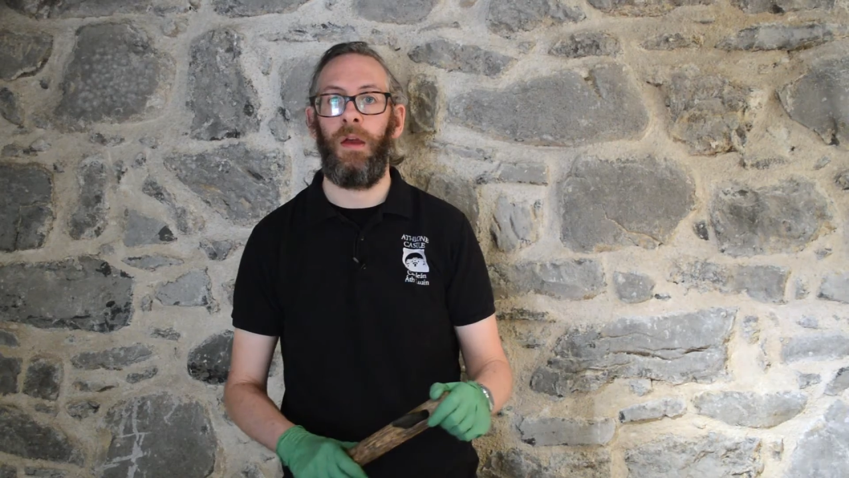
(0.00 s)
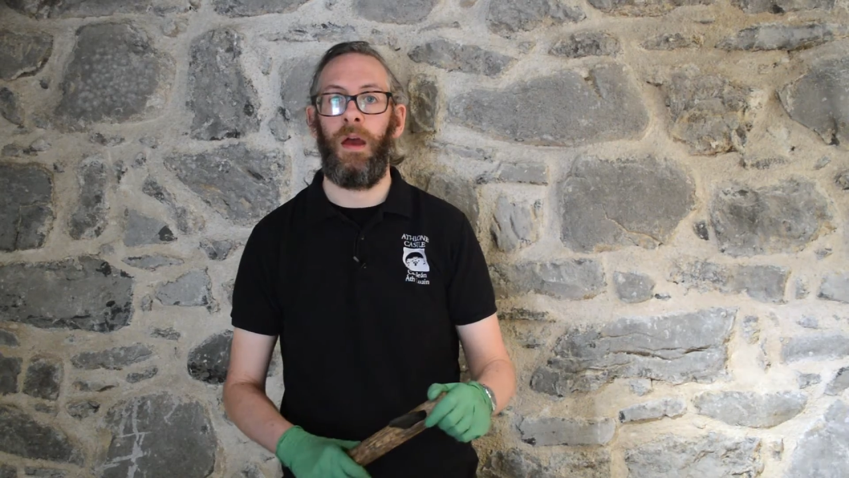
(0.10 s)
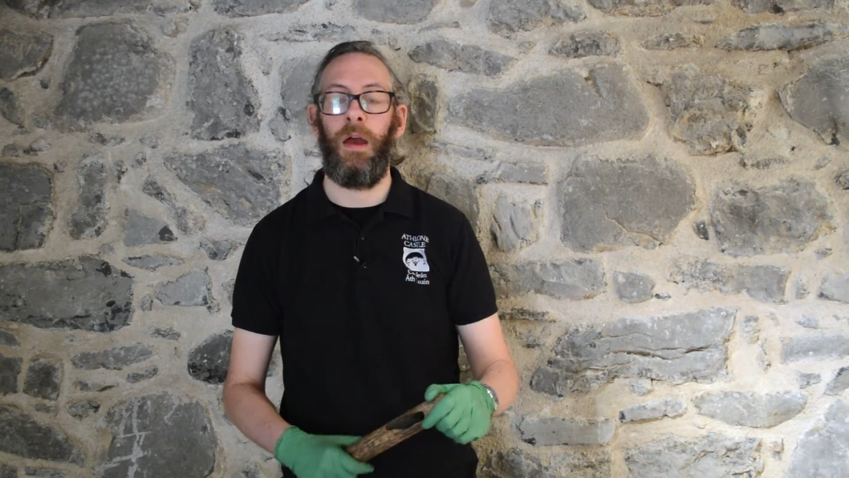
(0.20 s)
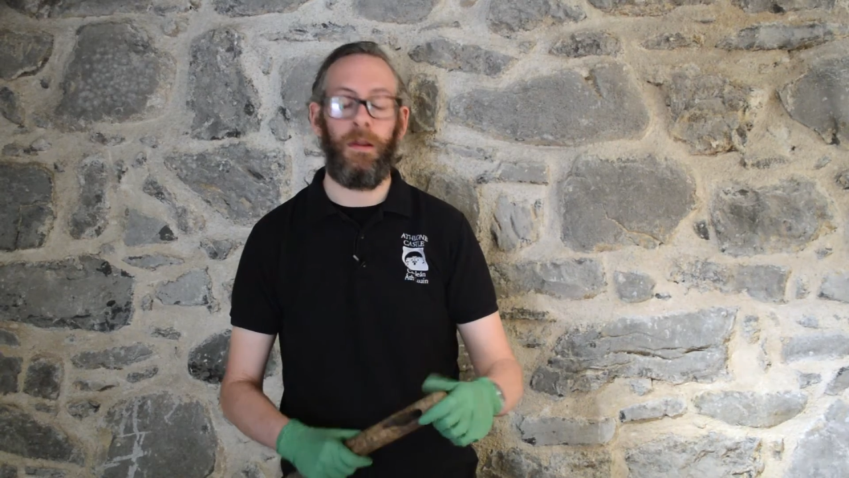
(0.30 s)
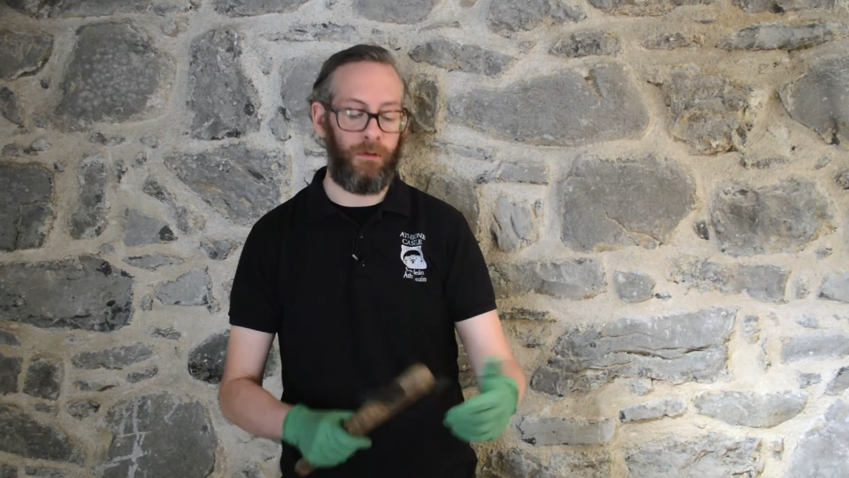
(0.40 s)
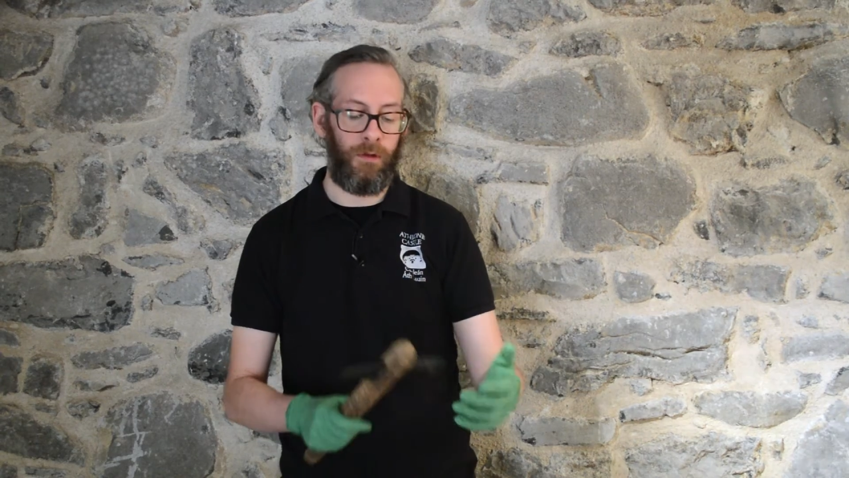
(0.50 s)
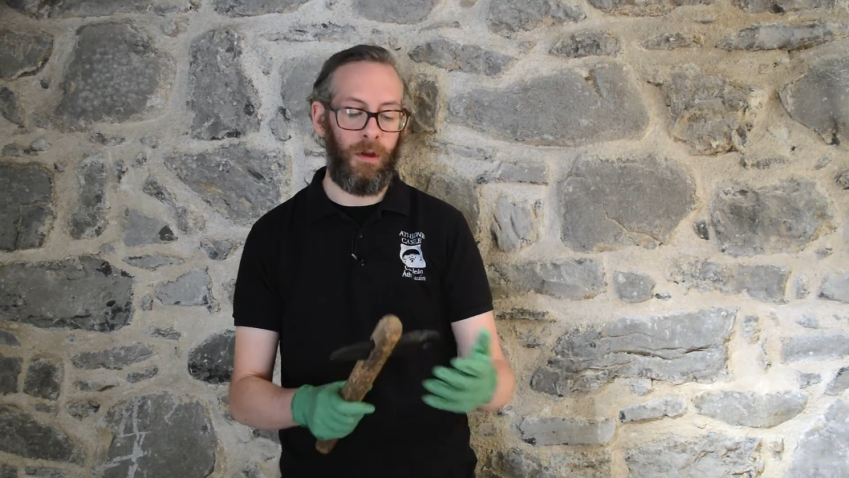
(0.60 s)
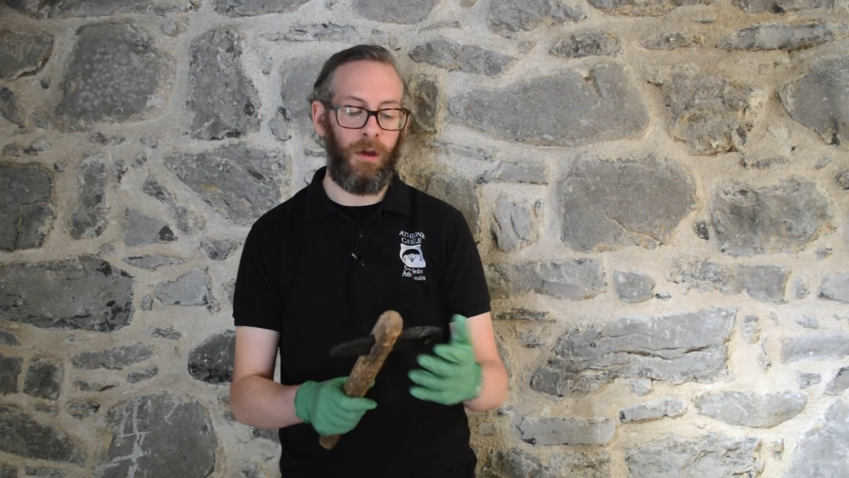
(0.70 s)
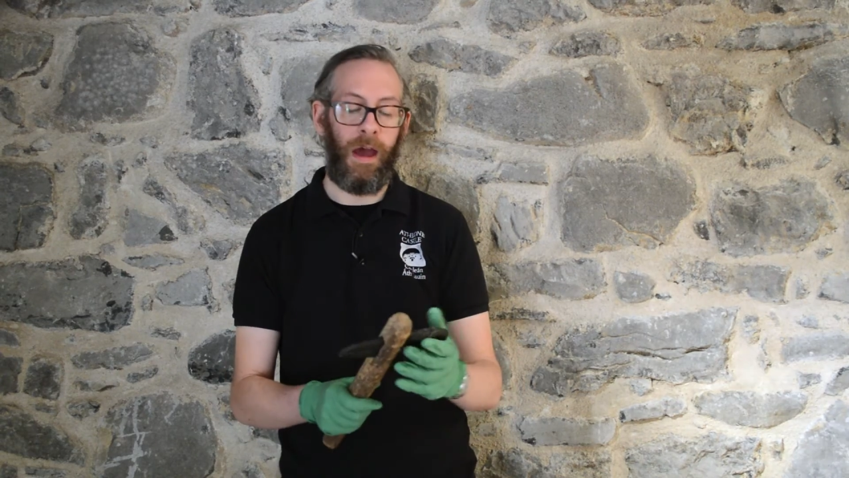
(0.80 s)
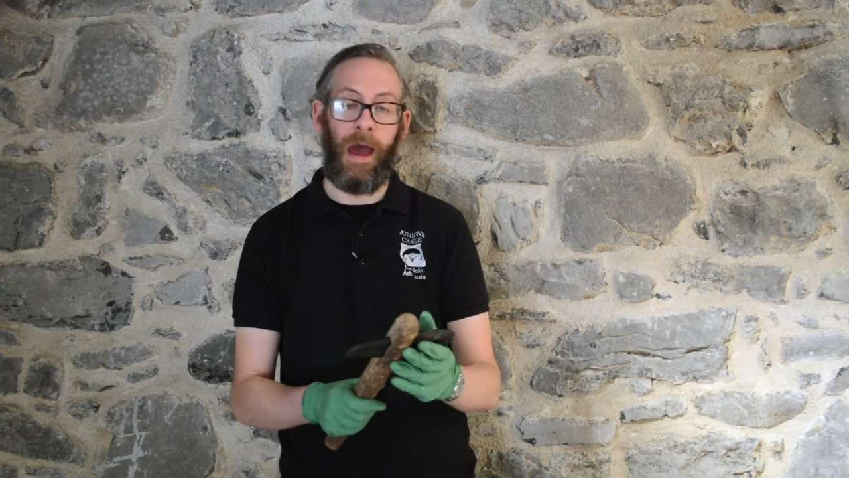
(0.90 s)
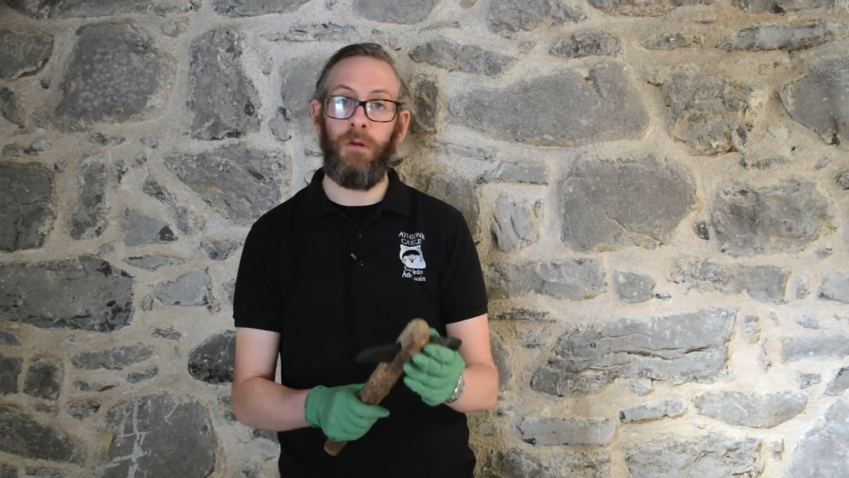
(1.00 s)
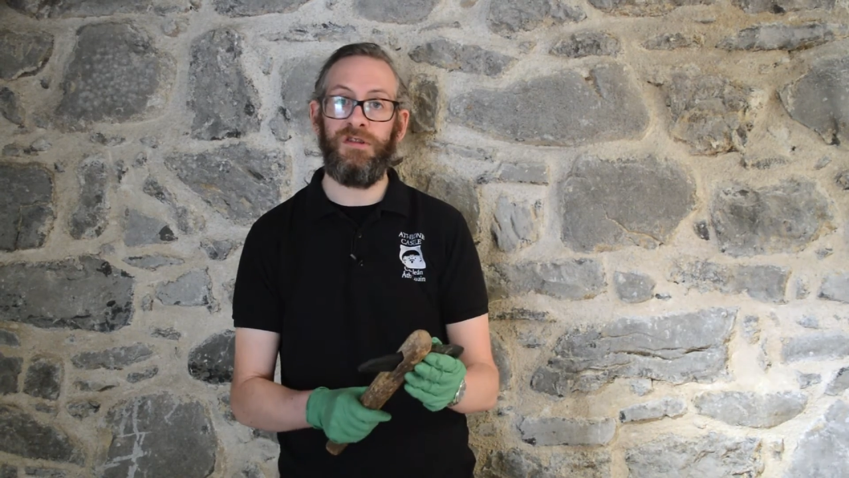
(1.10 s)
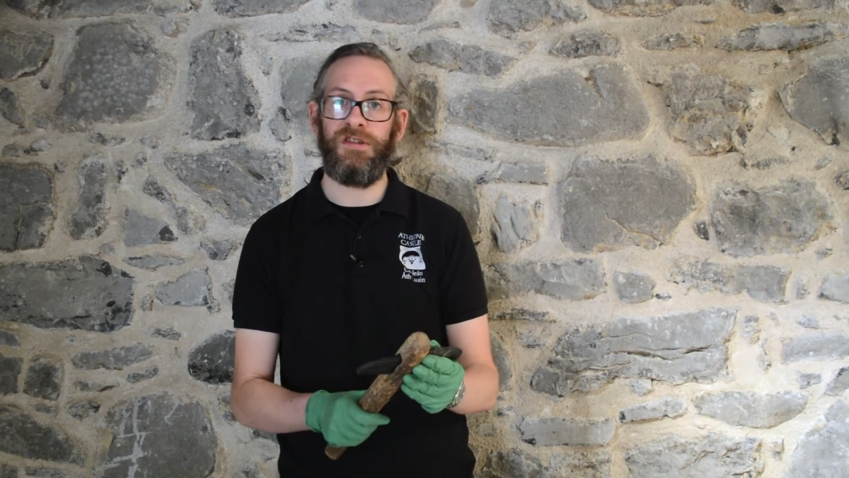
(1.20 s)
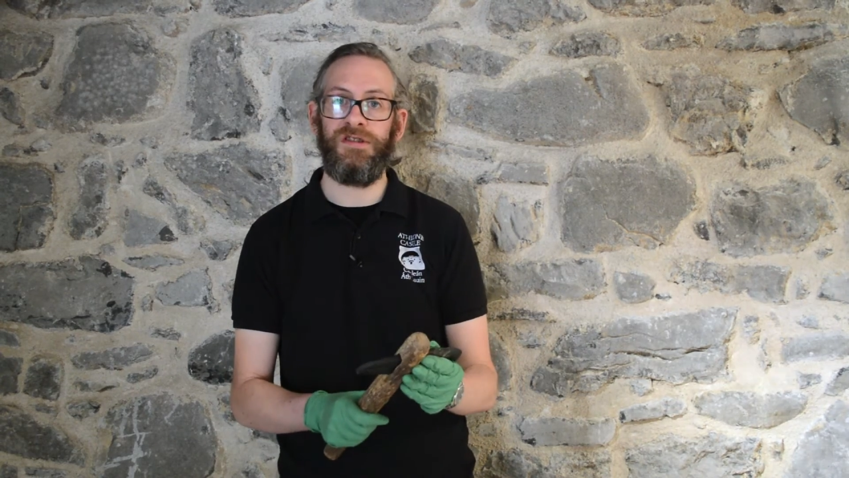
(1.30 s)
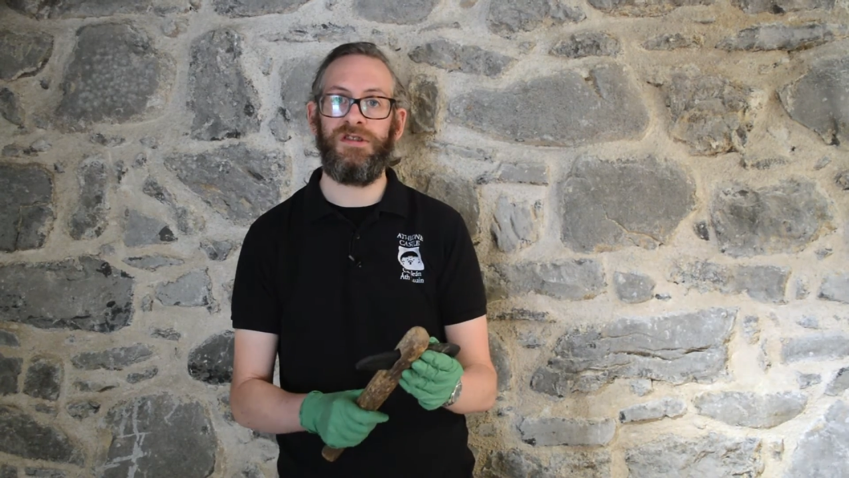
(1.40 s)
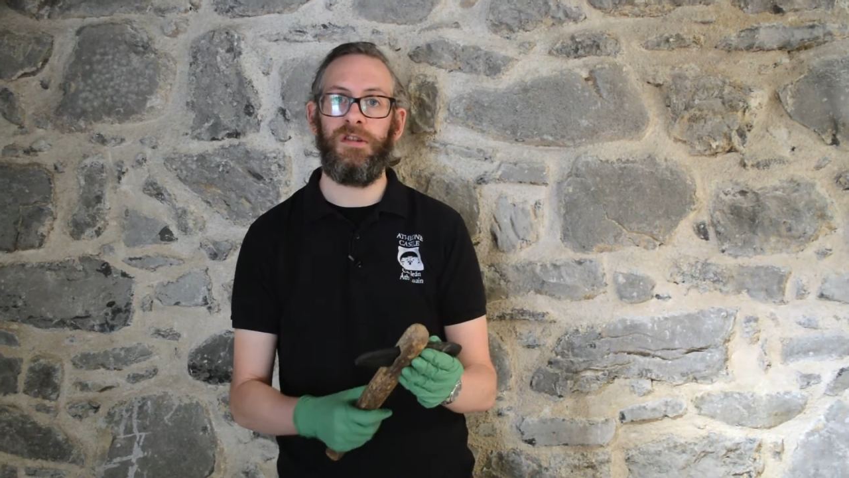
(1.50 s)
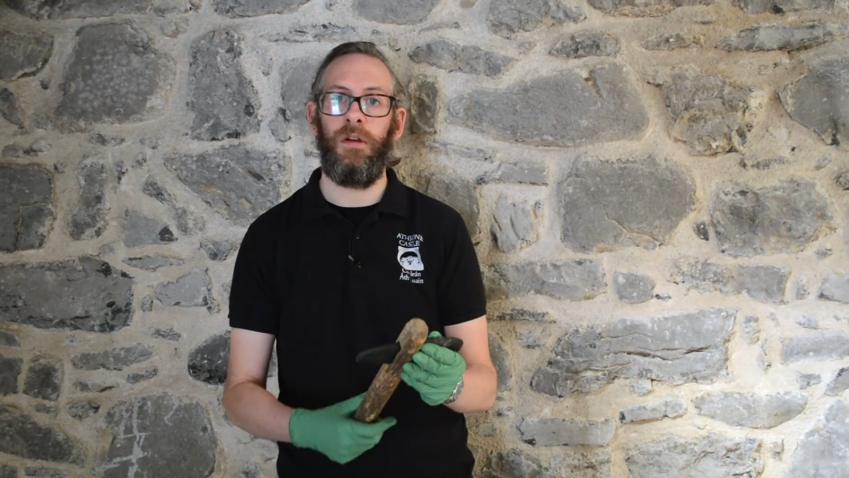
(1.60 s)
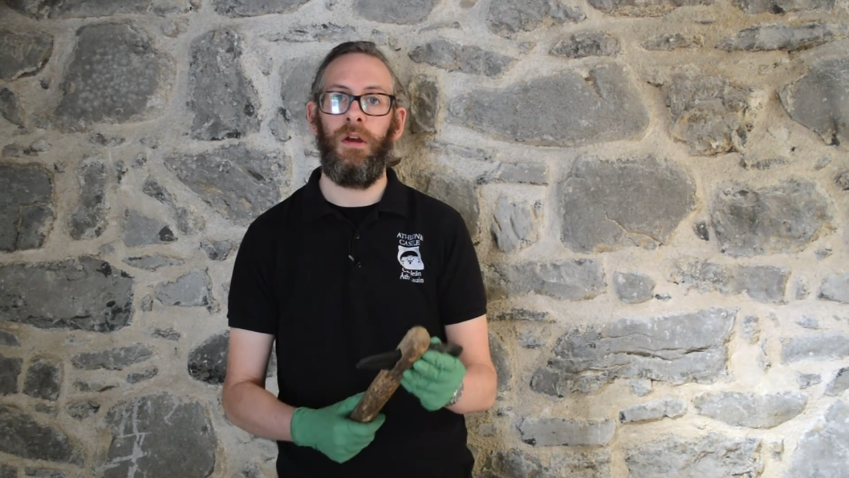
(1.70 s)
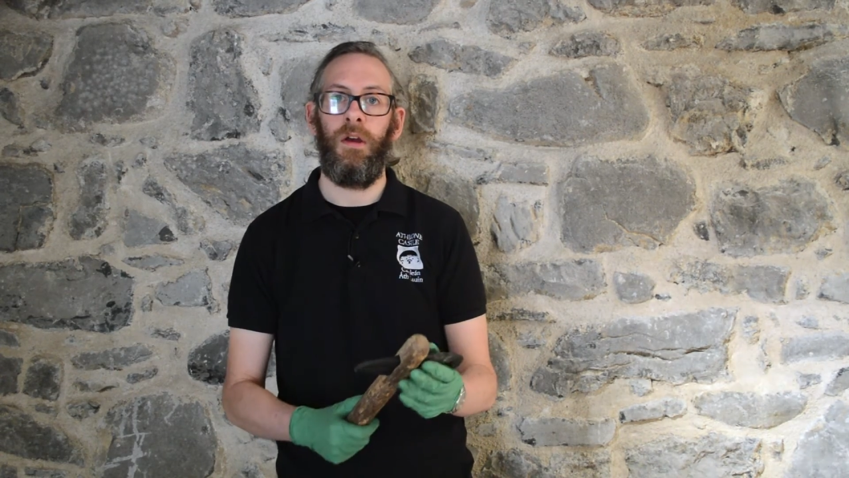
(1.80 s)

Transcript: and houses